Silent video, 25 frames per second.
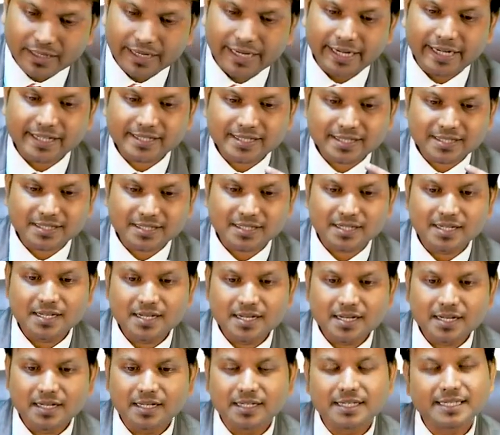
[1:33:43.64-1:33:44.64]
It is,
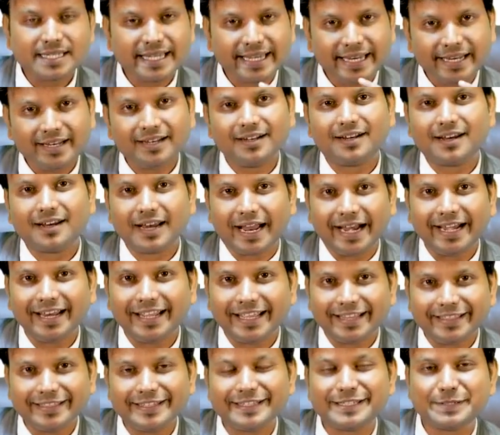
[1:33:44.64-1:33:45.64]
see, in
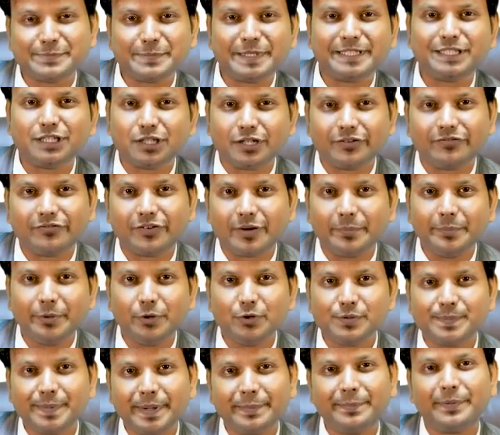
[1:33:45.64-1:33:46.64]
gliding, in this method of
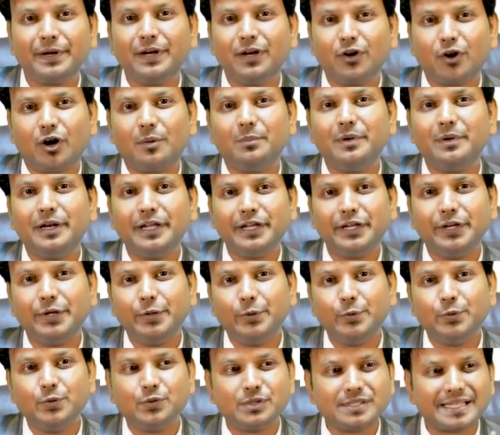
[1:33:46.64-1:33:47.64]
abuse, people normally
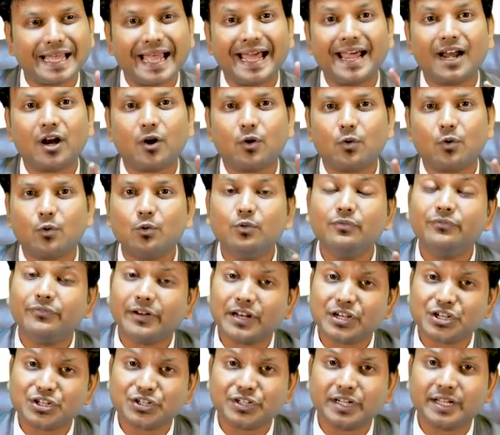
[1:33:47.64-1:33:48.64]
use the air
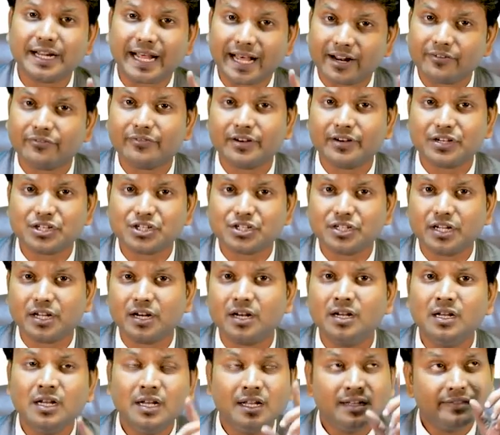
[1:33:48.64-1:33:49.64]

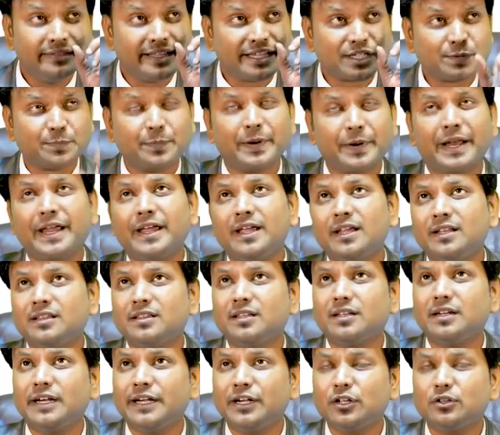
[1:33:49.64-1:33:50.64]
freshener. They spray
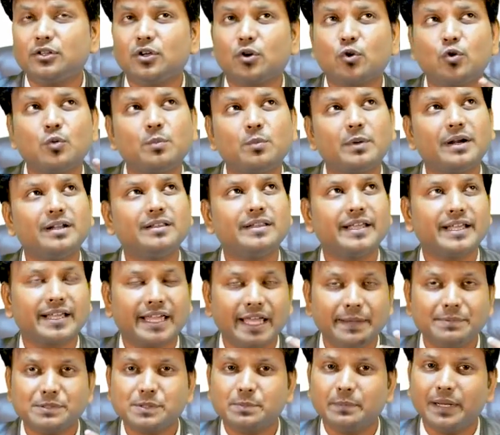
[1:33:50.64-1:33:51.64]
into the room and they
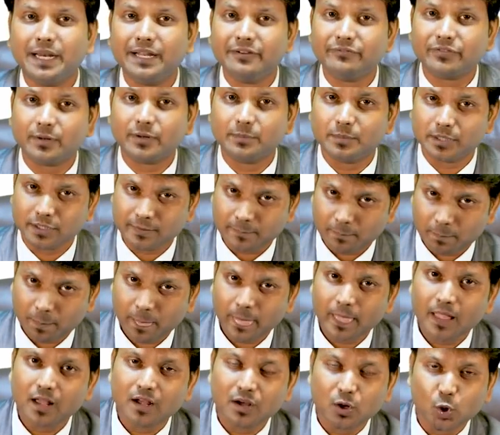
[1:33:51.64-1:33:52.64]
keep smelling from the
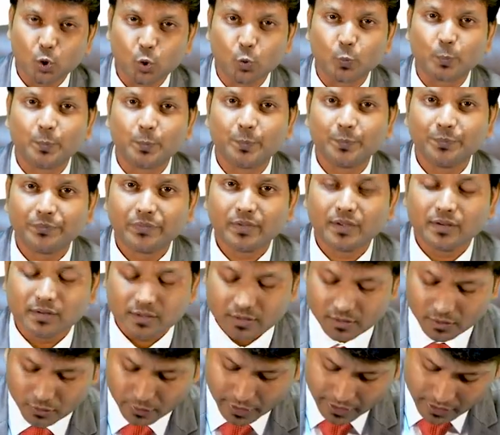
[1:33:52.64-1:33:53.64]
room.
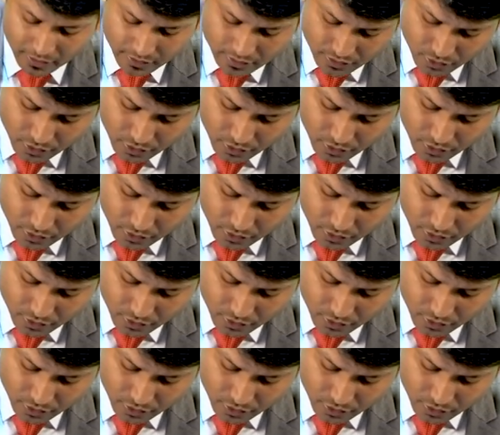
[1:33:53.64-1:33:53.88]
Okay.